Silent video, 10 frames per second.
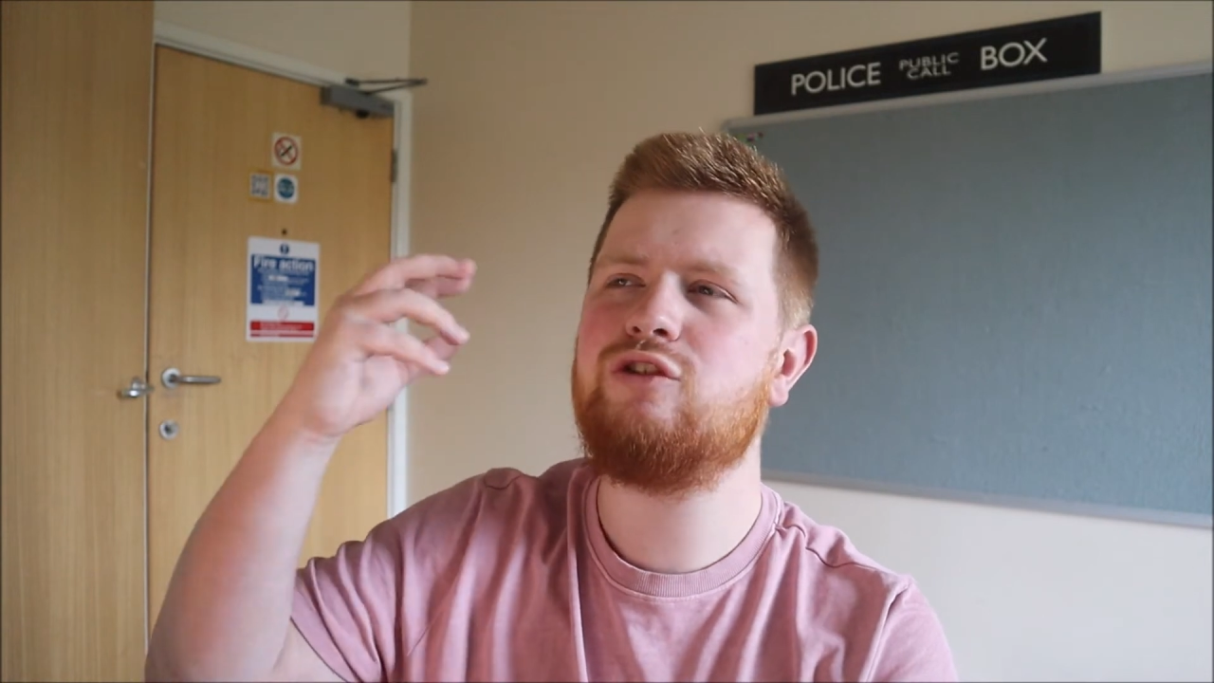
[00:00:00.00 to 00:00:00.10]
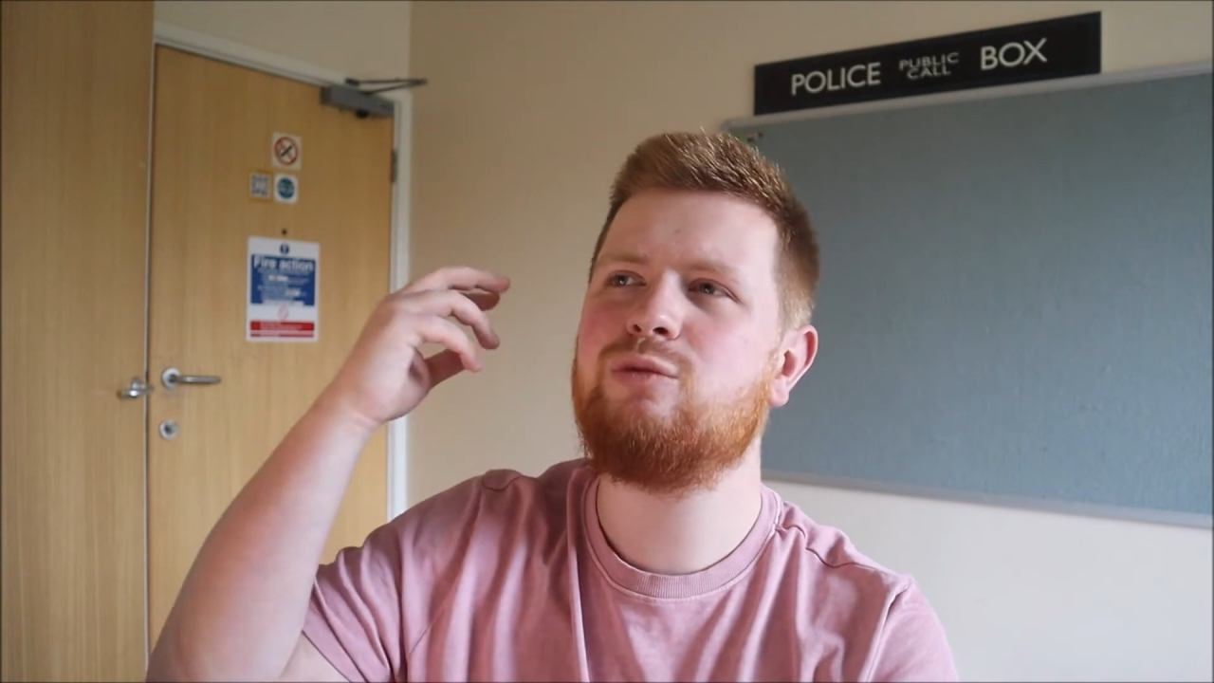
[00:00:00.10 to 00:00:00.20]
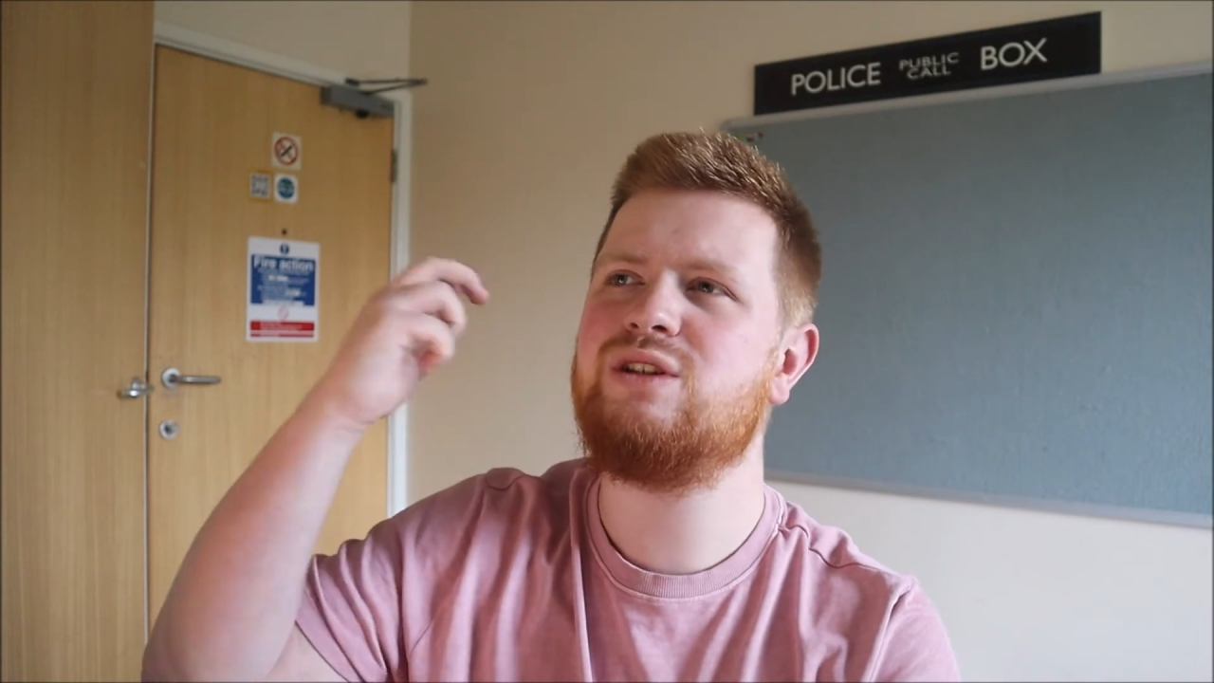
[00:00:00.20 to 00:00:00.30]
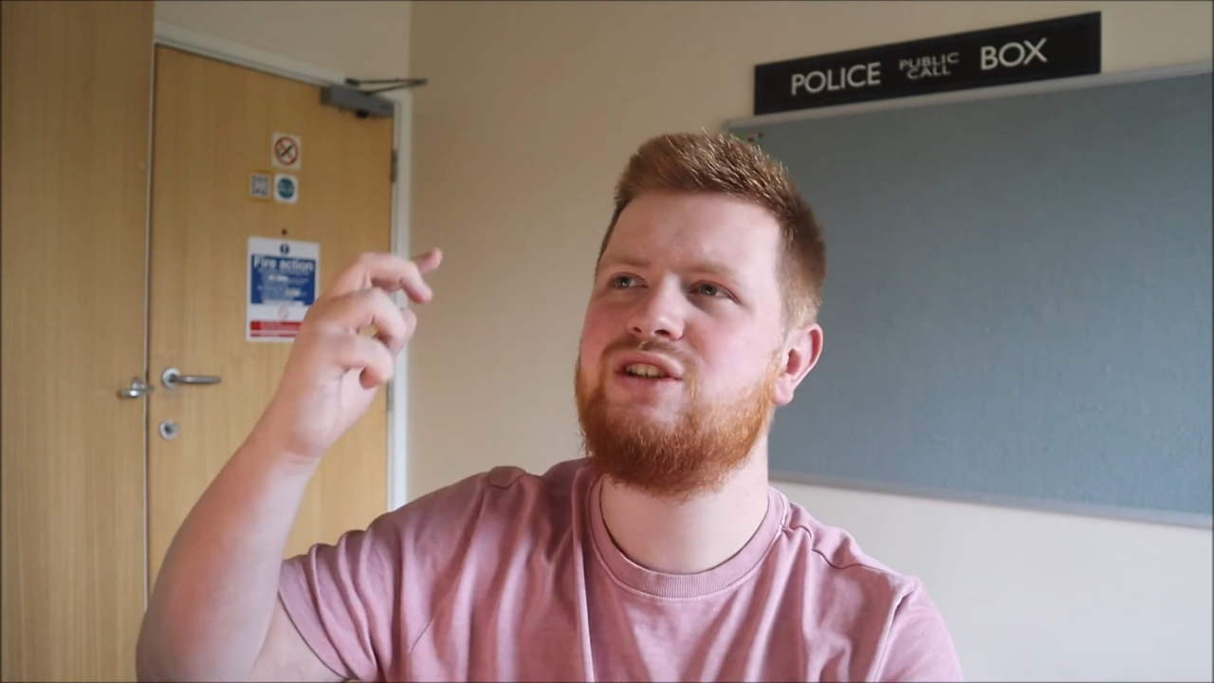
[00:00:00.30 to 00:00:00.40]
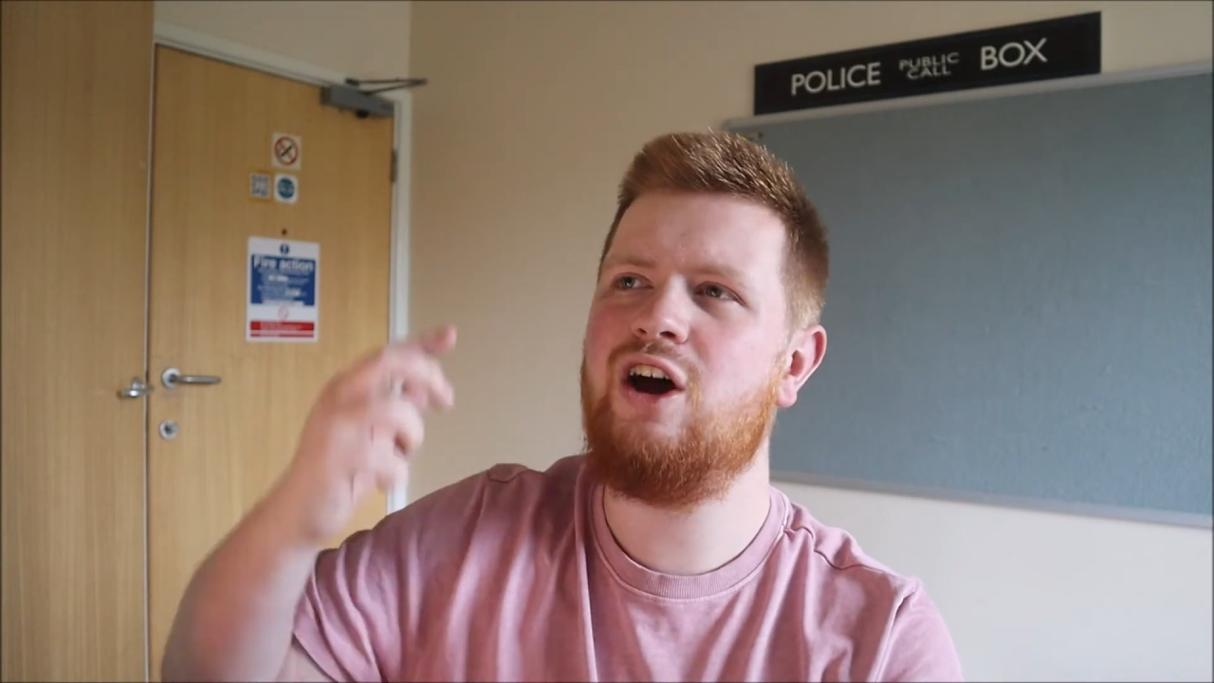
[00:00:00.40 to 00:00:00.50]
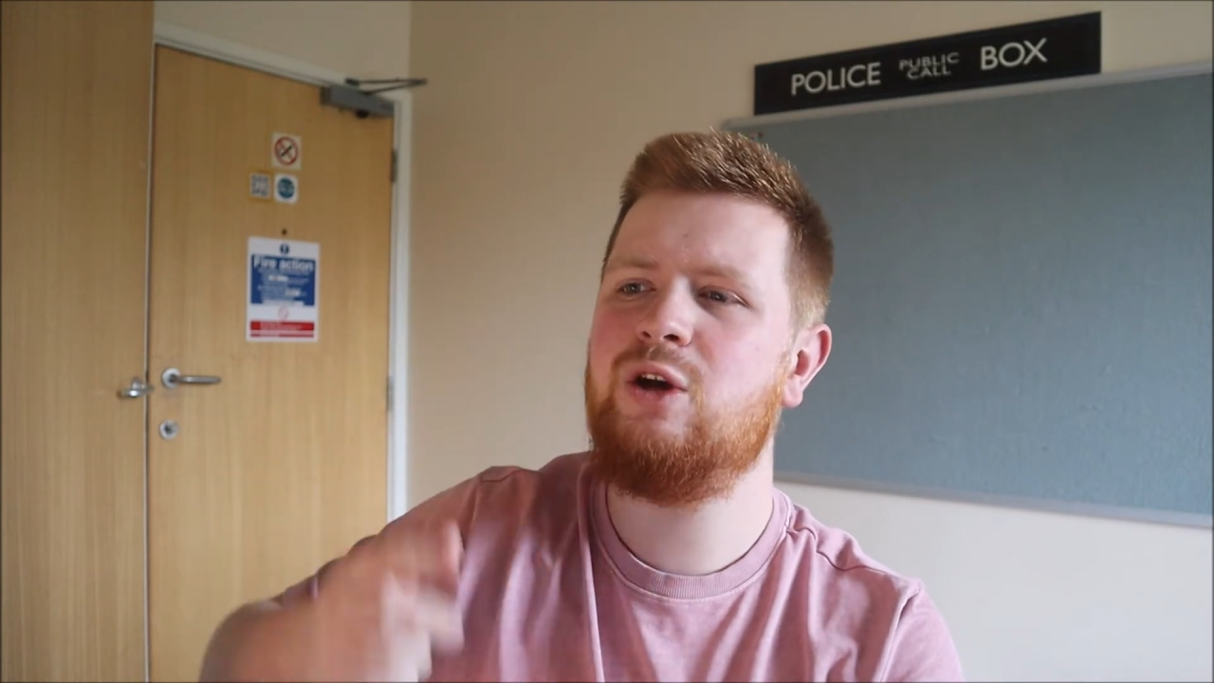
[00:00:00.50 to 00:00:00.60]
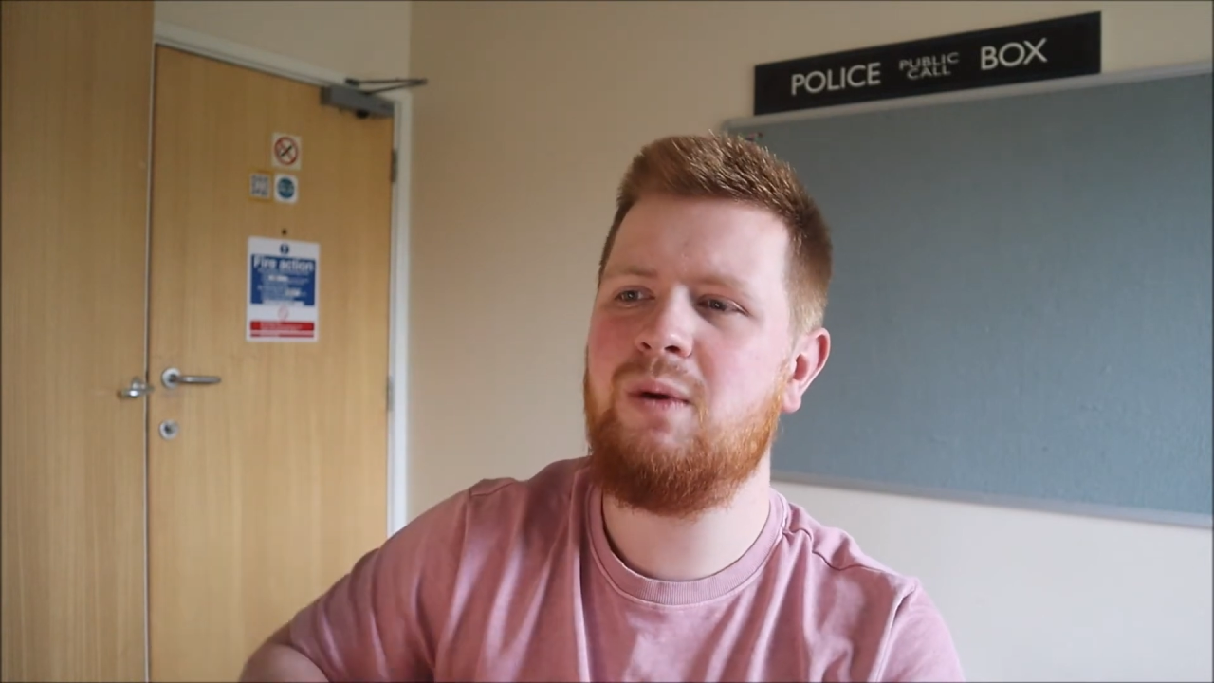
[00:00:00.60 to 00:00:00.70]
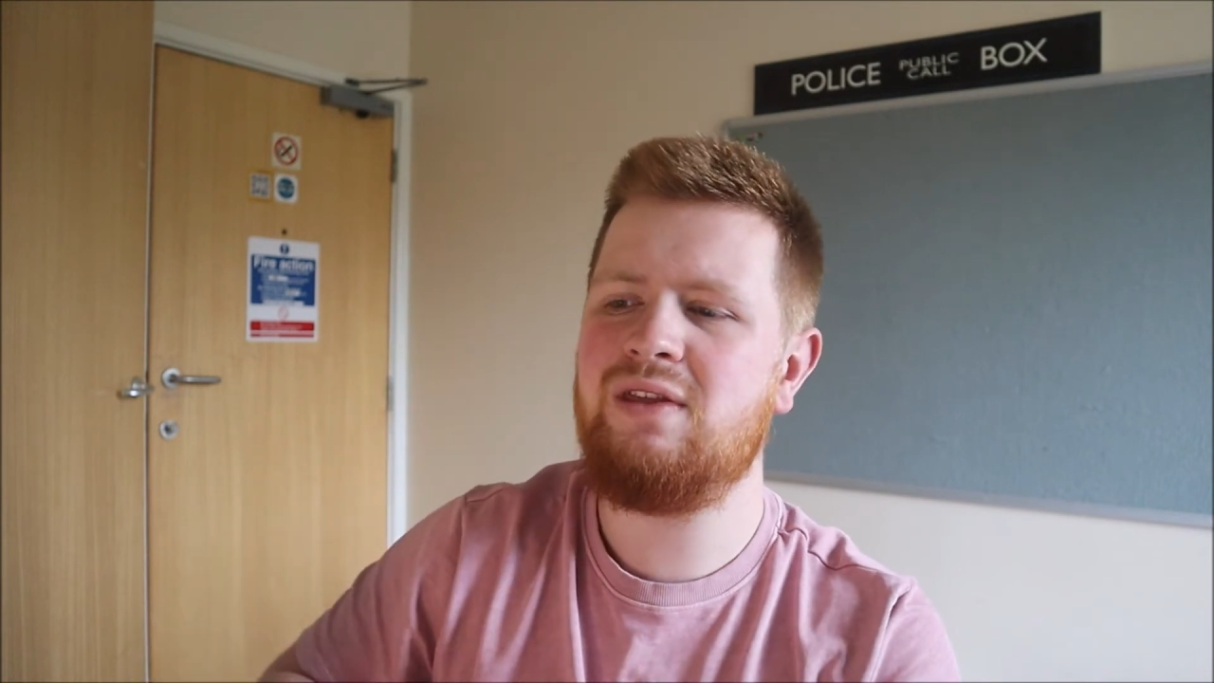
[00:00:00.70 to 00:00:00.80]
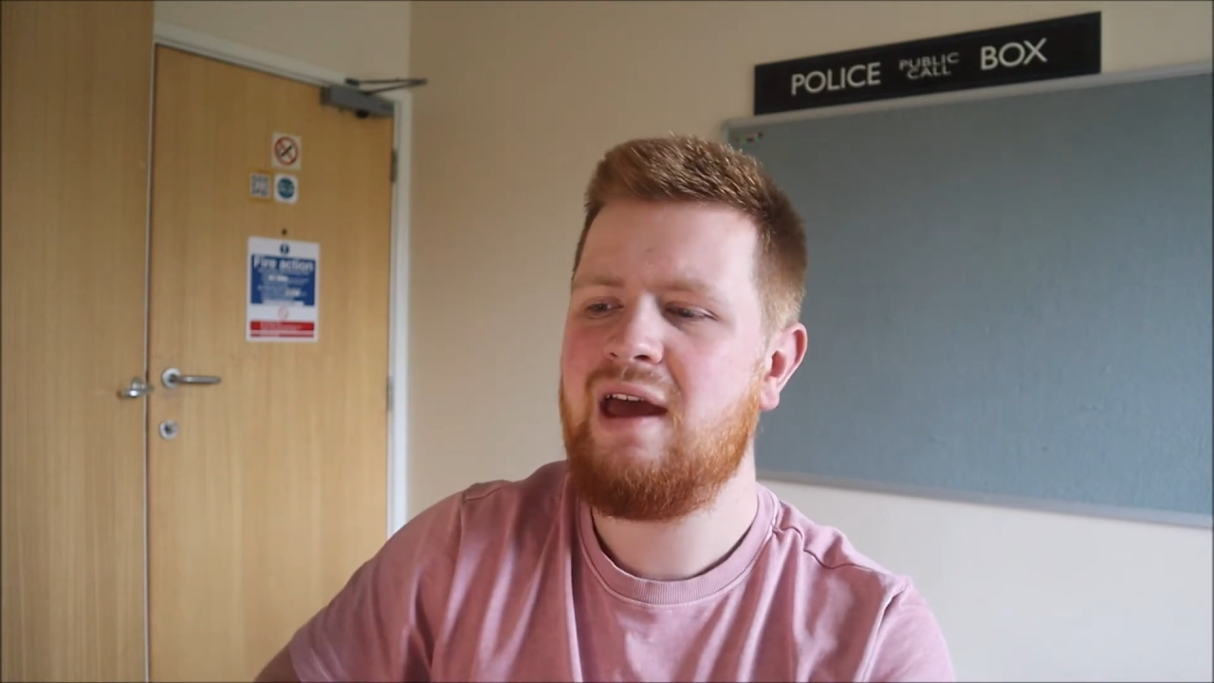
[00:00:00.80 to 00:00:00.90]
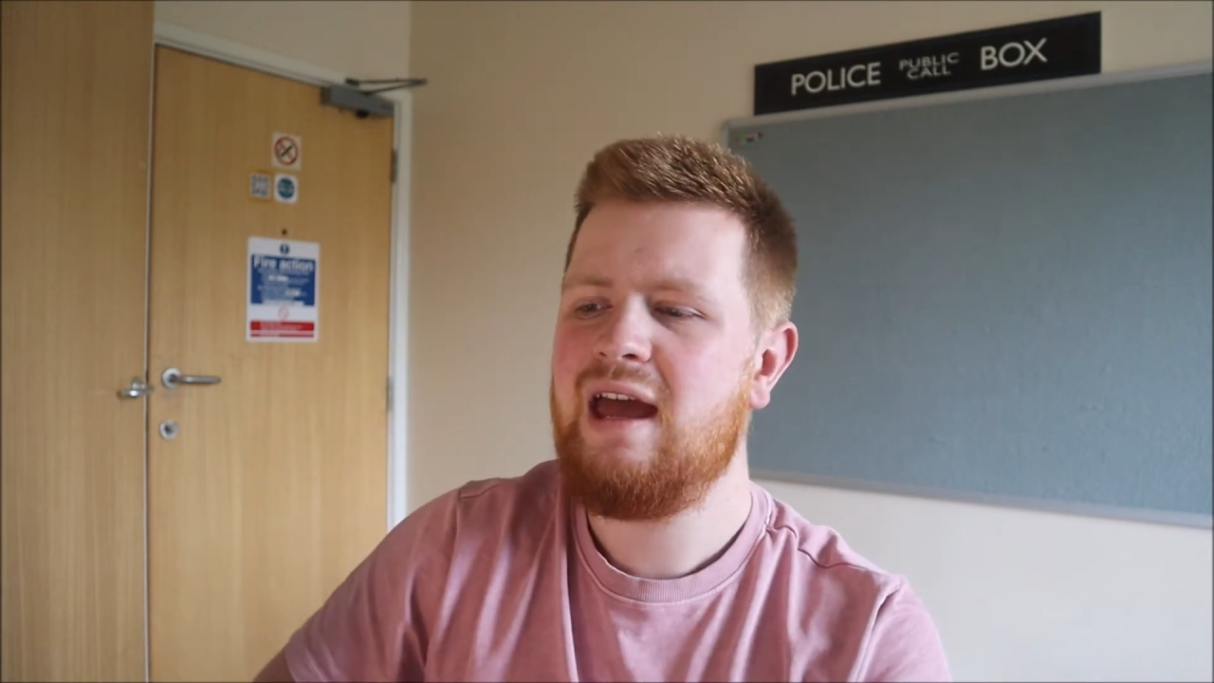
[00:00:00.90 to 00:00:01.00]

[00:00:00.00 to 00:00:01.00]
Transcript: to return with